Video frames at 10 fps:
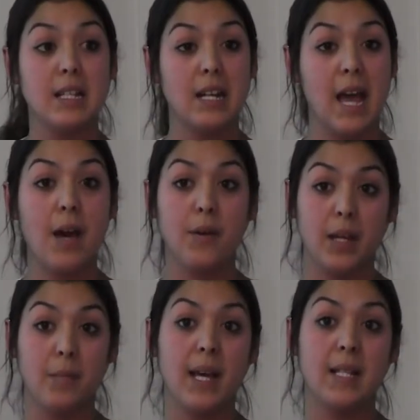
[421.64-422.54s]
and how it
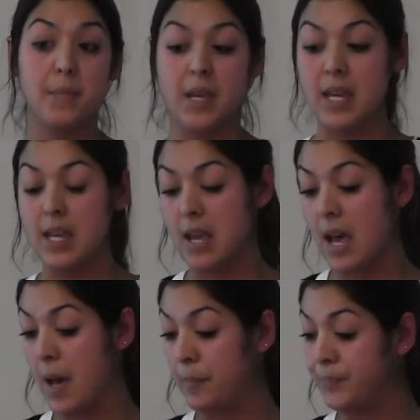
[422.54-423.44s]
can best be
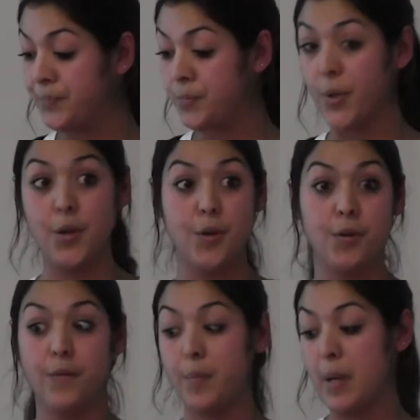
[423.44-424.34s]

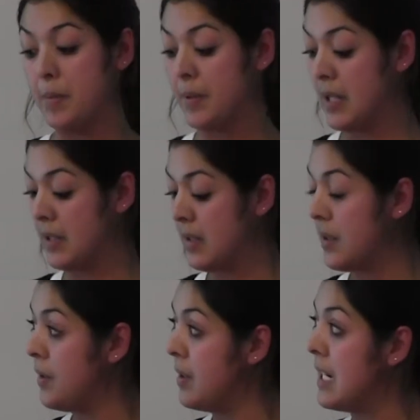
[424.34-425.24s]
procured for people
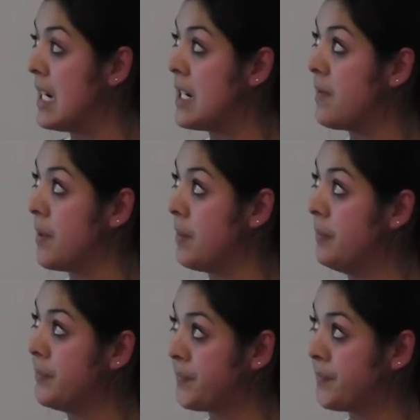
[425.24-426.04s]
in need of them.